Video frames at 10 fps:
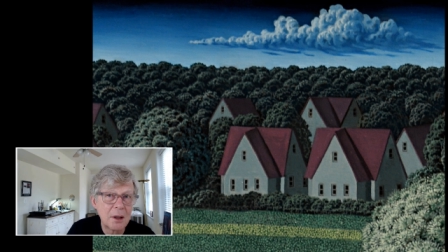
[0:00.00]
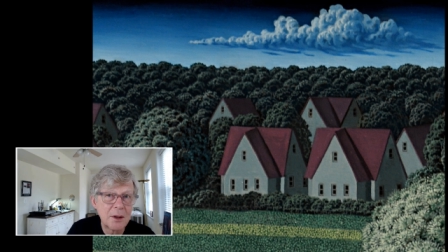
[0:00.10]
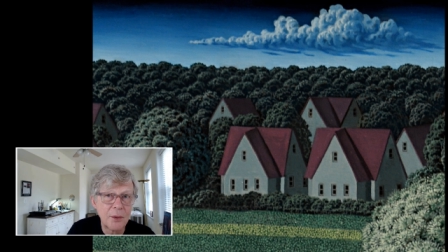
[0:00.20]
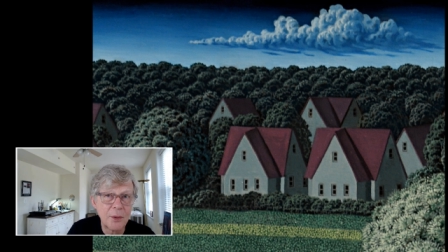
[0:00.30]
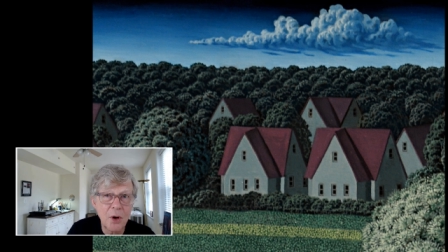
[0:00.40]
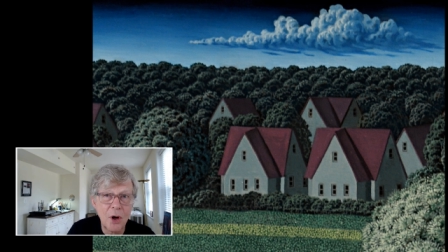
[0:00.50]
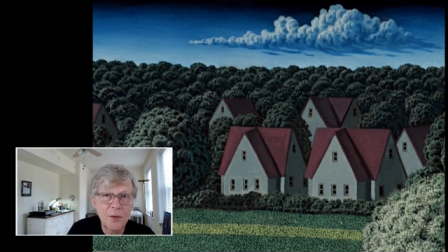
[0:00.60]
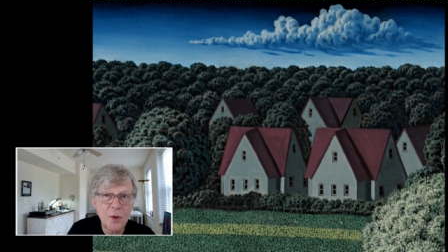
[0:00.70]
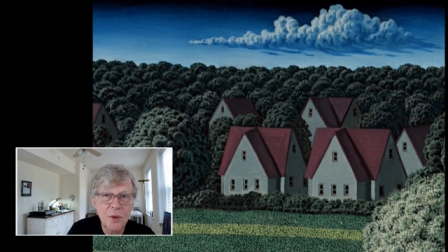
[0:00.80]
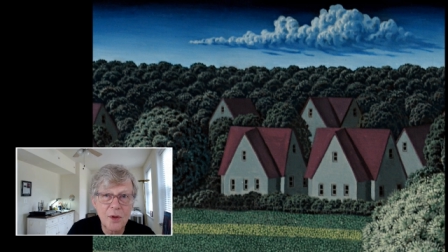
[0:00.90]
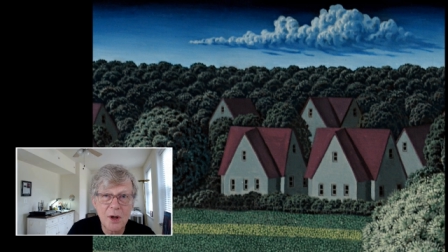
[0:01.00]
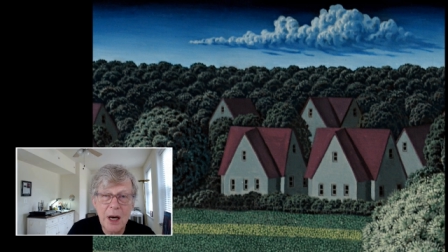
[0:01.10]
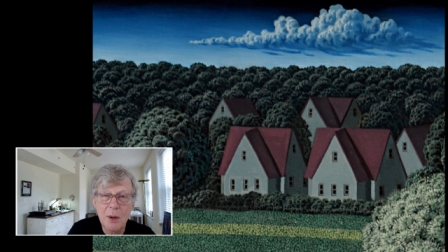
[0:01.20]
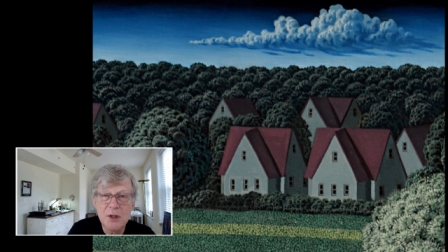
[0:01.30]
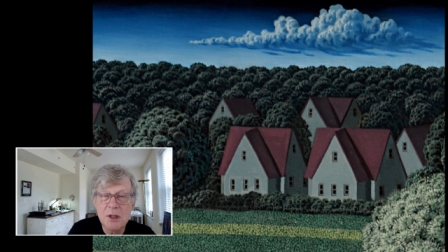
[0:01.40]
you know, the golf, the
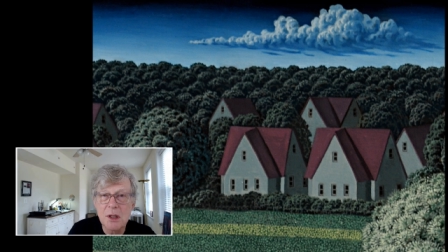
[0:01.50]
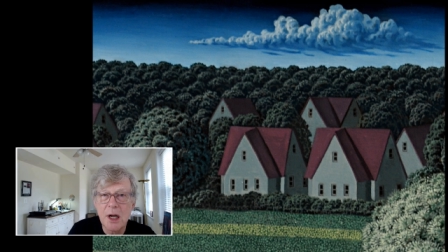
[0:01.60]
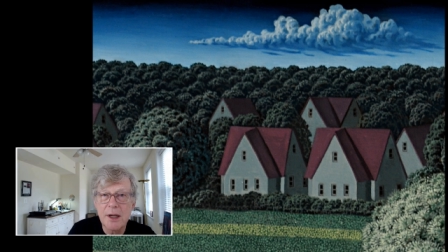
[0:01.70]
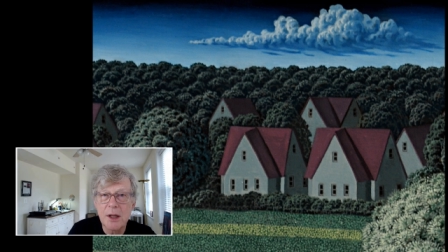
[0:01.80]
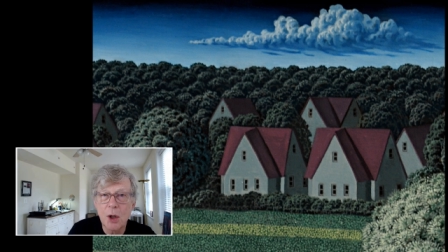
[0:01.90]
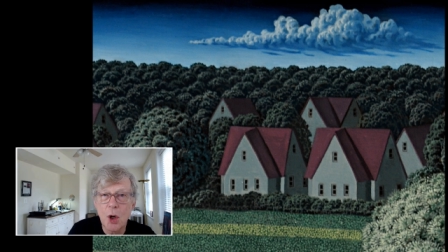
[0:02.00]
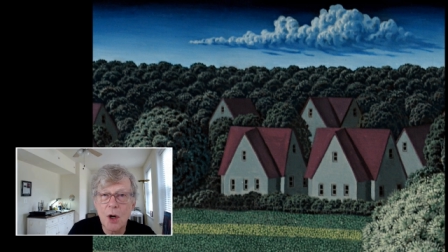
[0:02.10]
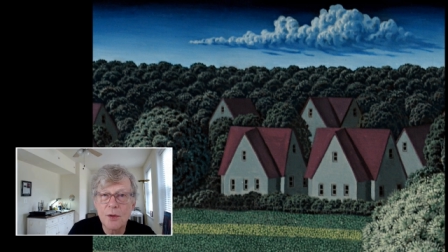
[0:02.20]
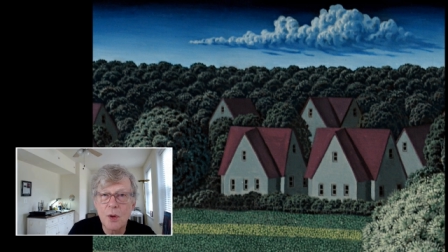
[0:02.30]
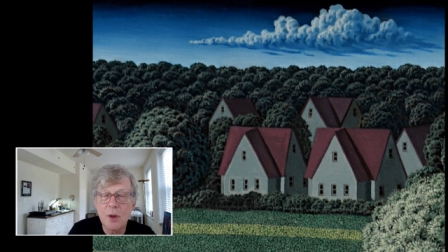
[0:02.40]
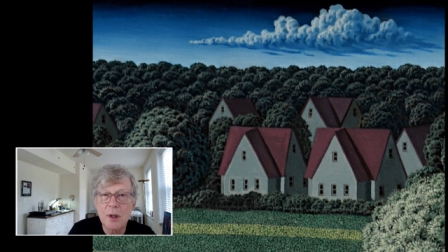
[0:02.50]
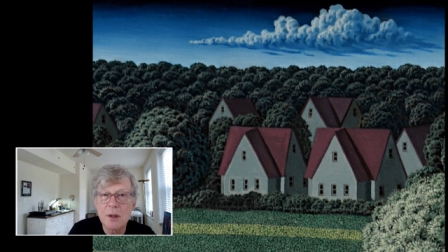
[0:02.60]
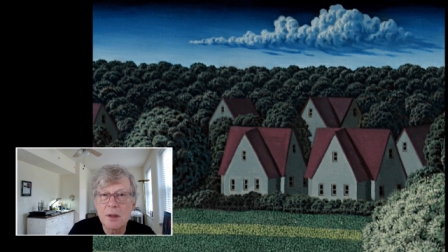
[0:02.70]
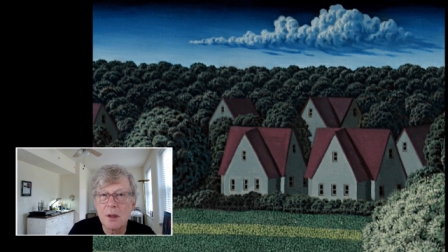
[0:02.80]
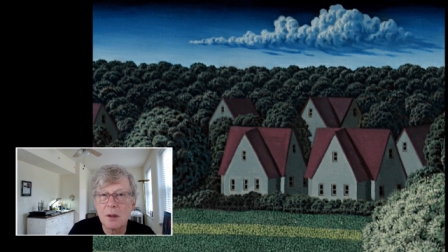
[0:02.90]
houses lining the golf
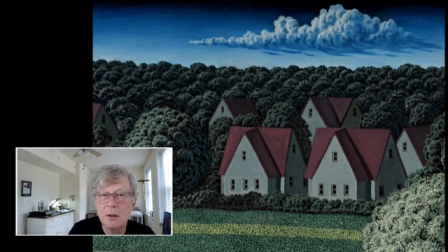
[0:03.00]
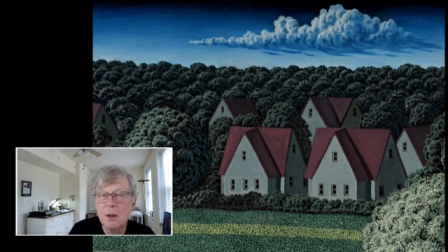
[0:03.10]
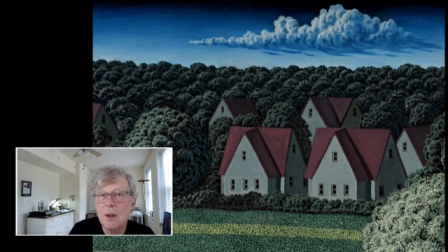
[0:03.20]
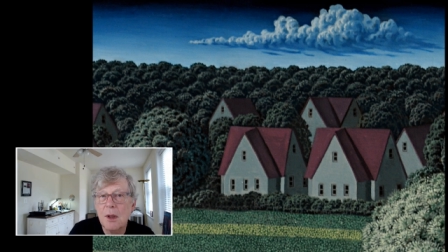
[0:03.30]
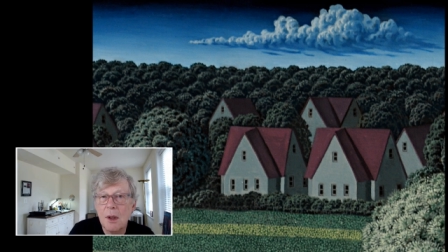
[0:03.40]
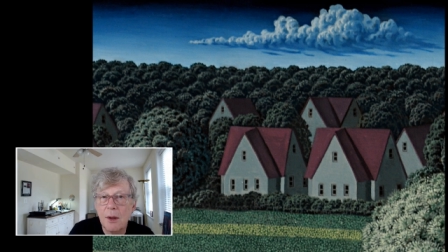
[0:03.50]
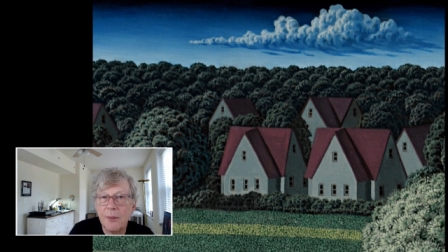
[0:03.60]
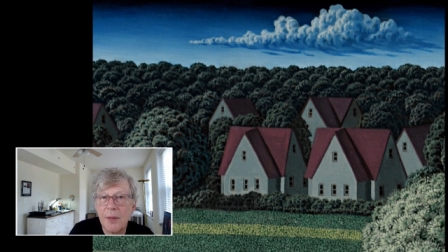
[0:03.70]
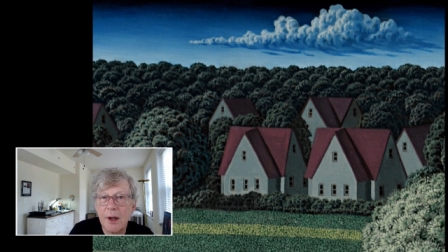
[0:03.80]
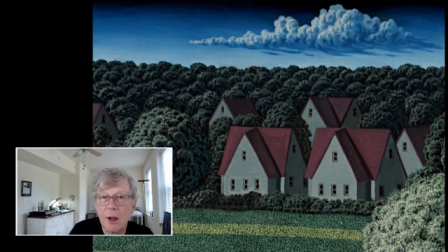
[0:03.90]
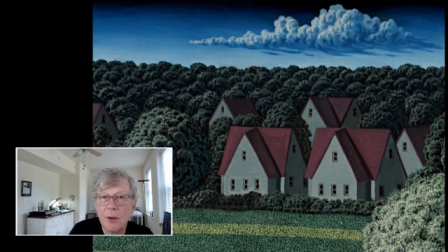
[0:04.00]
course and there